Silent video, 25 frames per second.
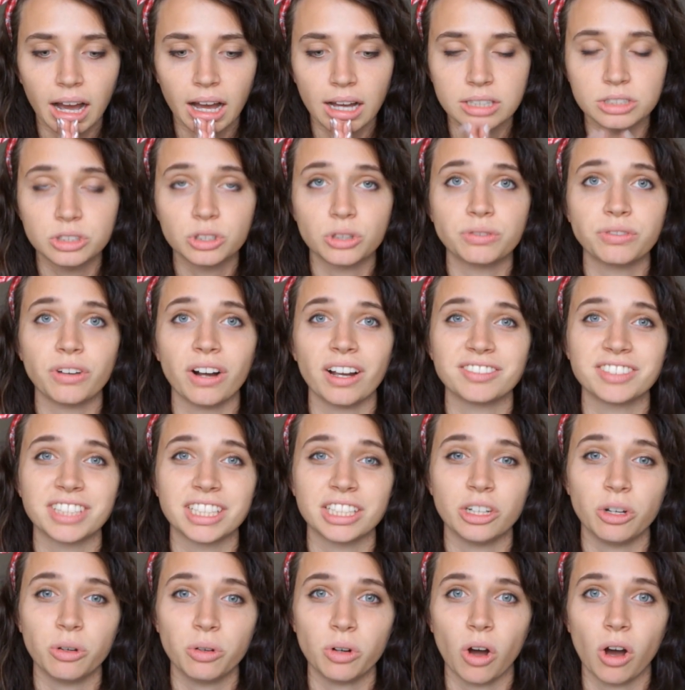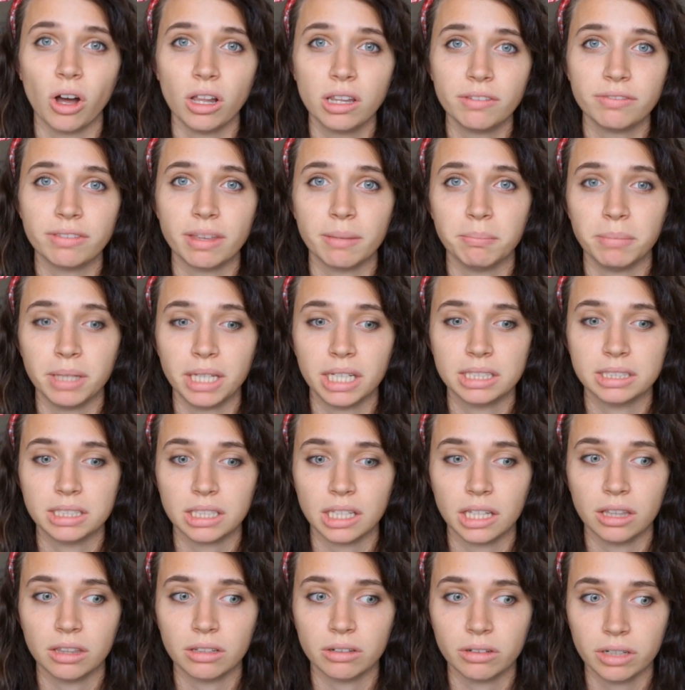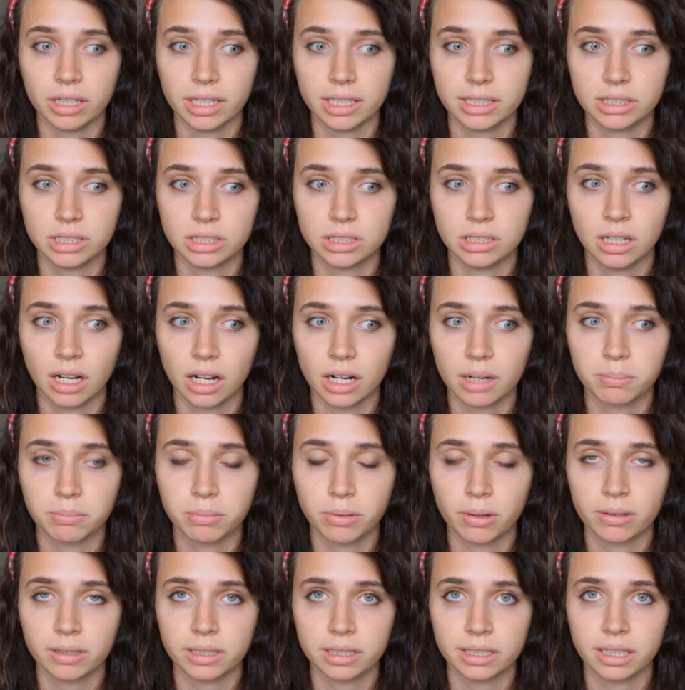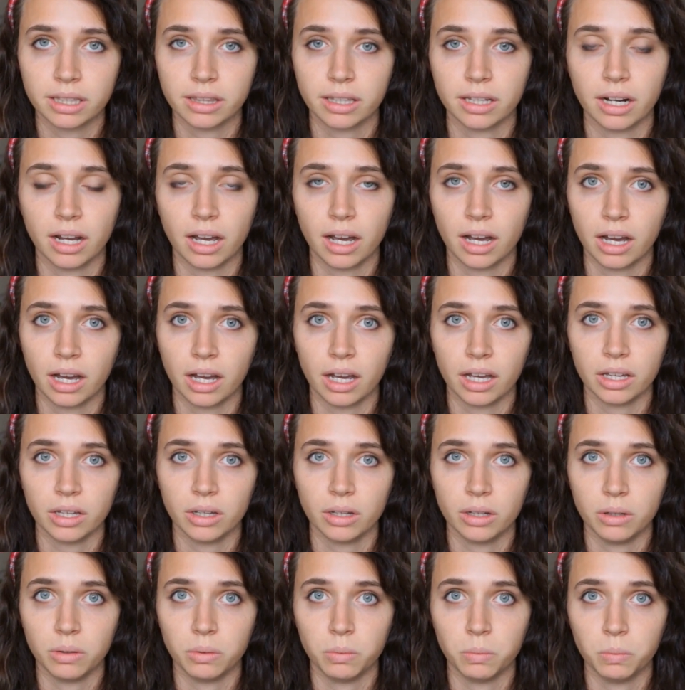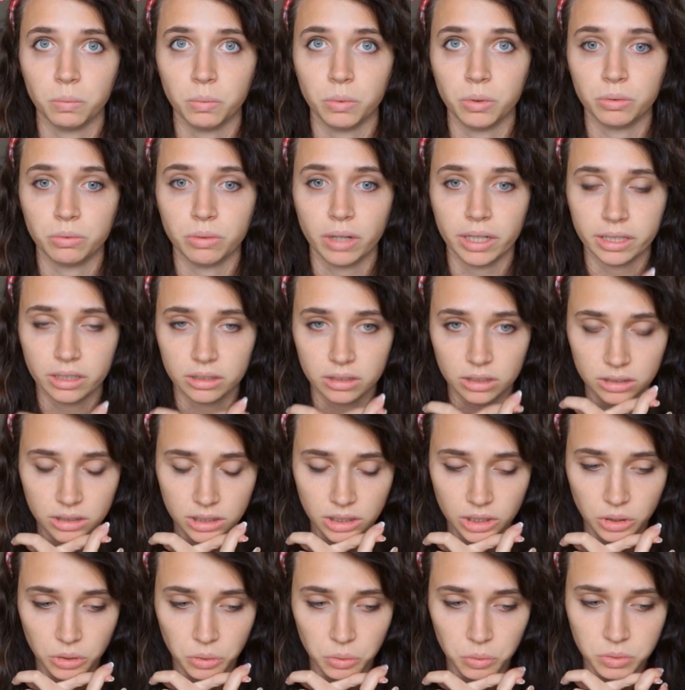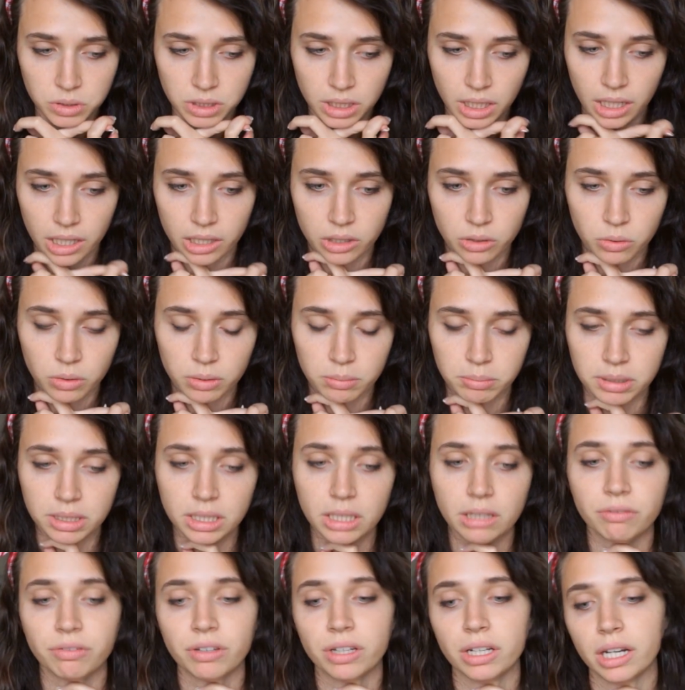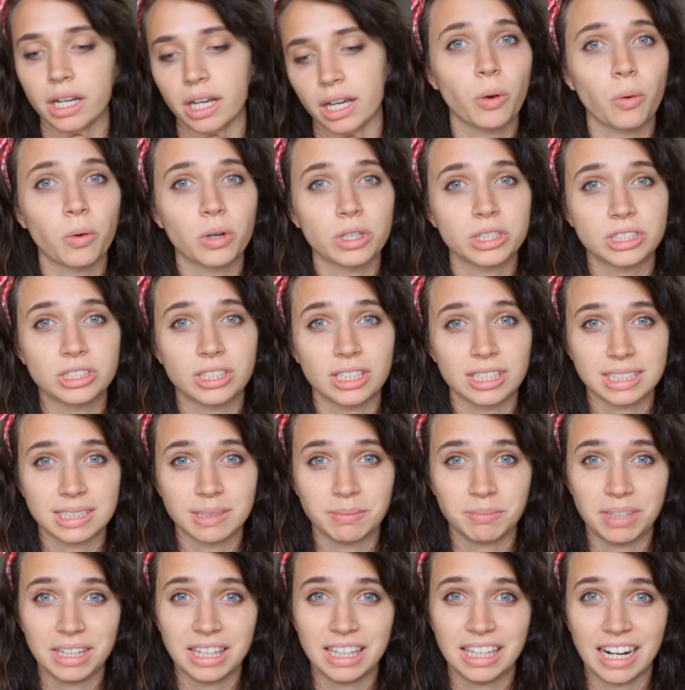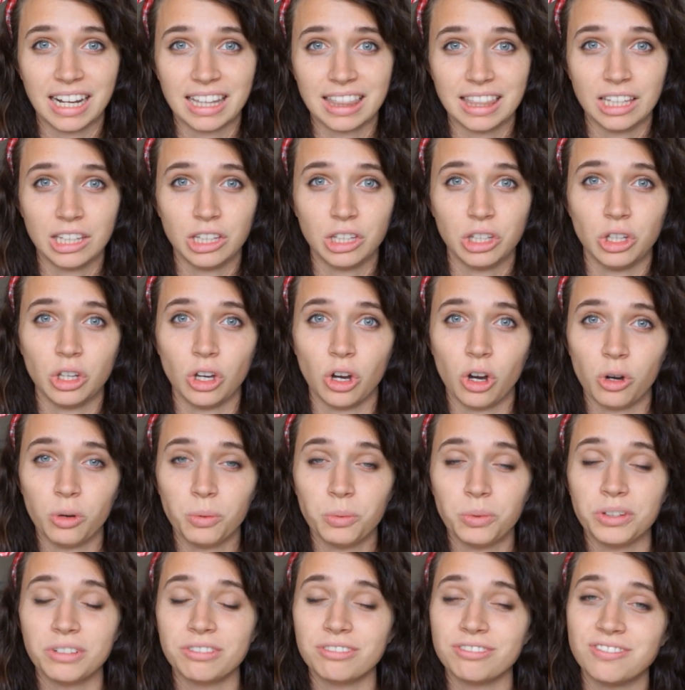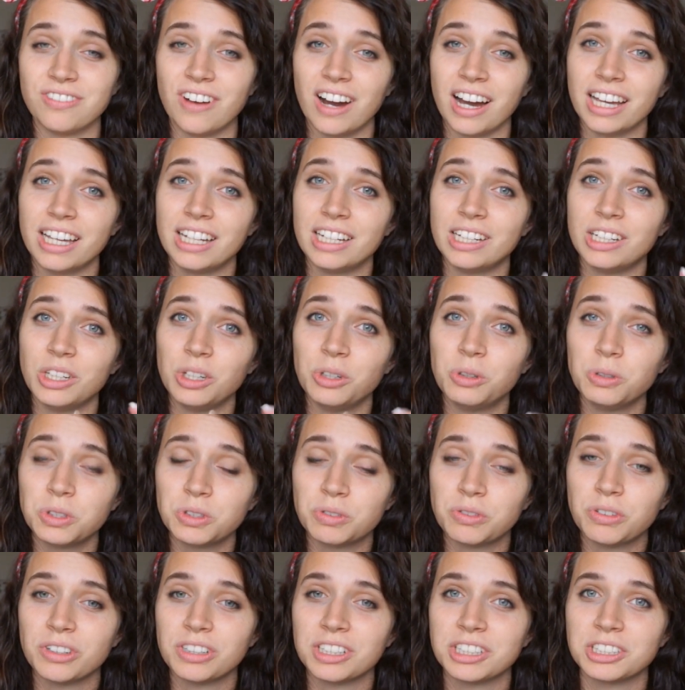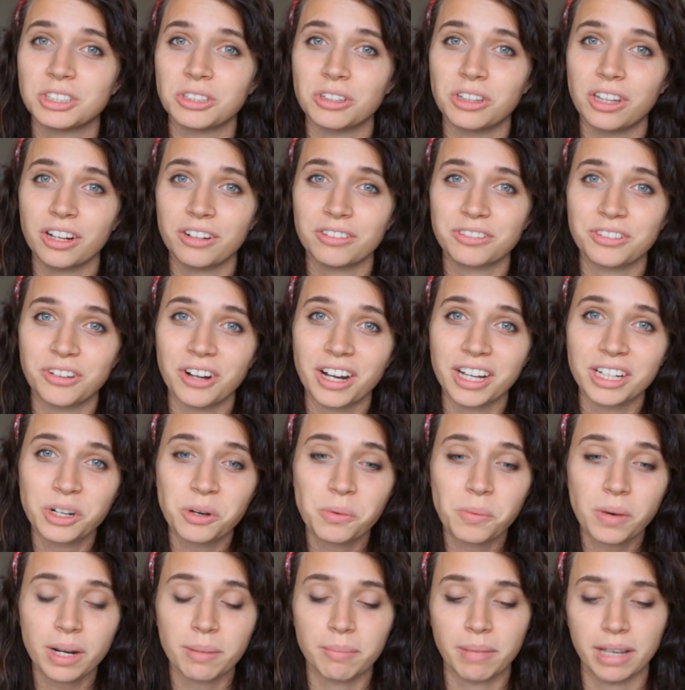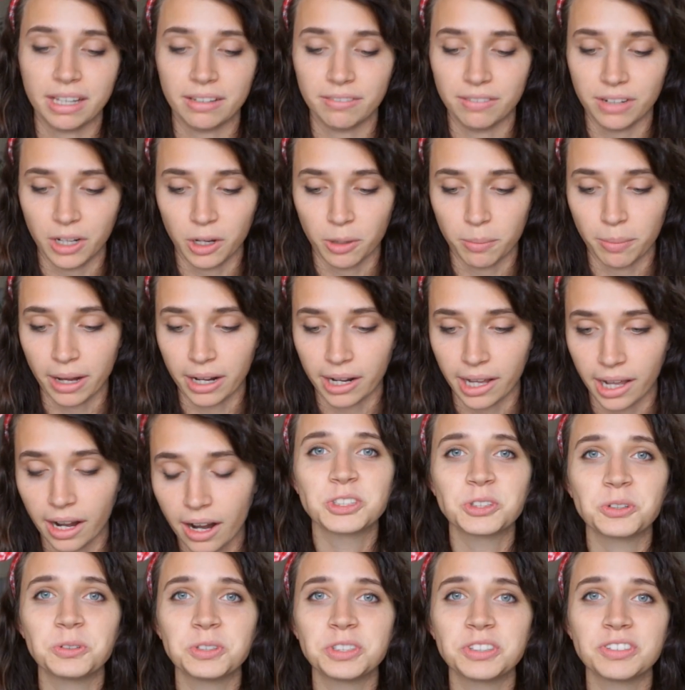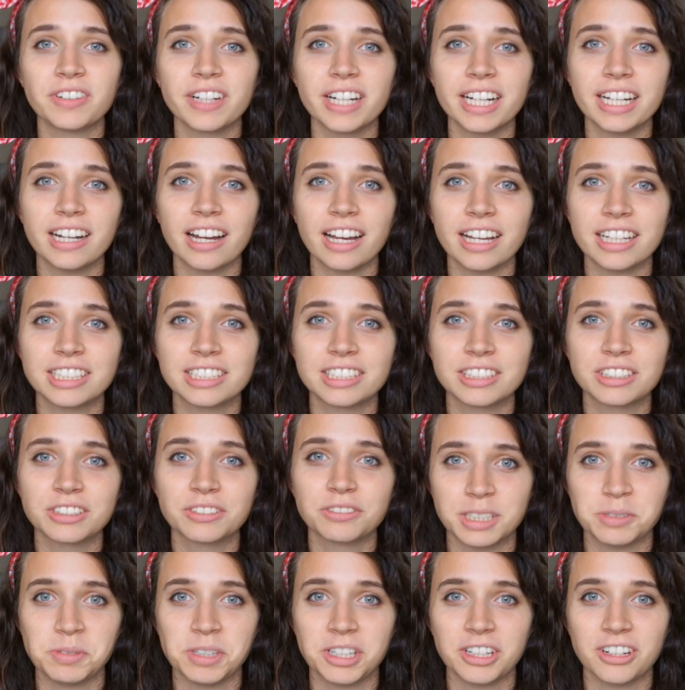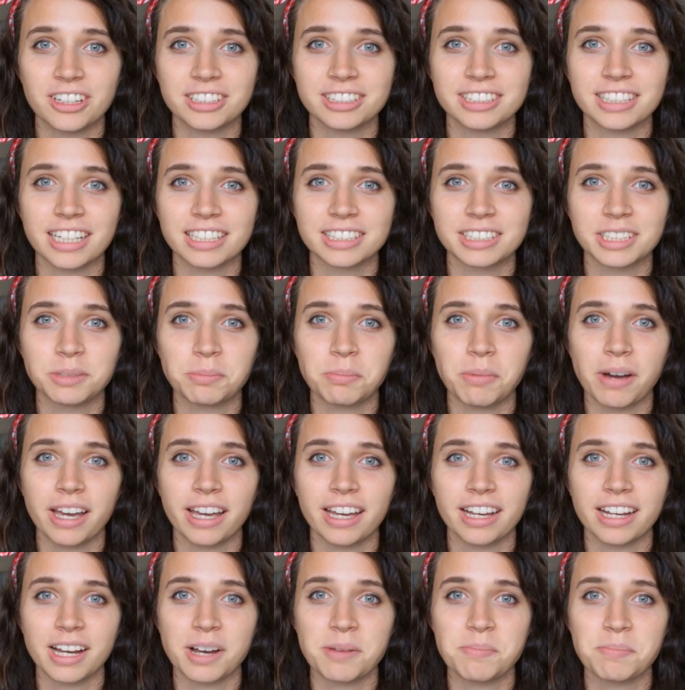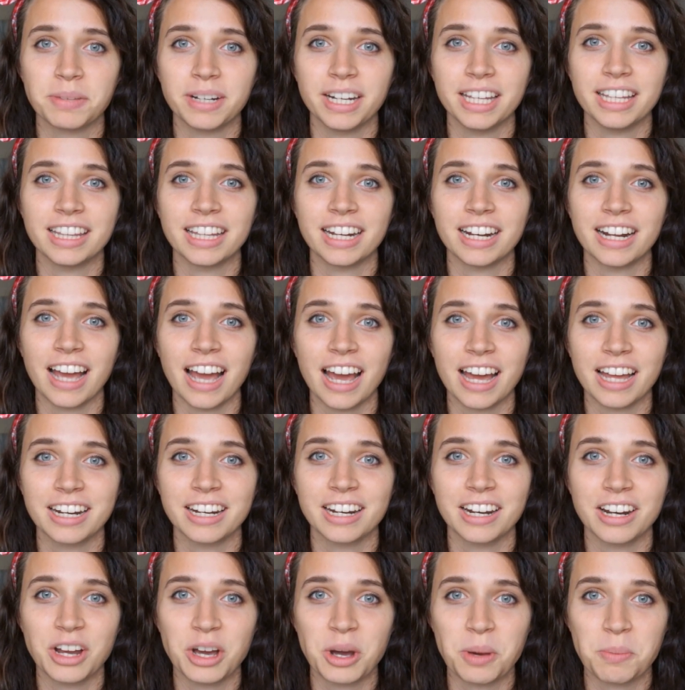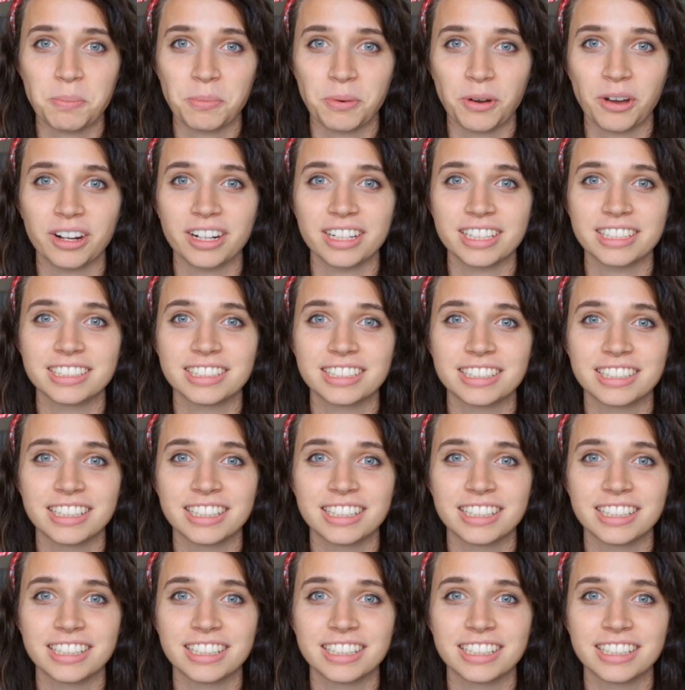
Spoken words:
so far I've said no to all of them because either it's not a product that I would regularly use and or believe in, or it's not something that I think y'all would find useful, and so therefore I don't want to make a video about it. So it was very nice to be contacted by a company that had a product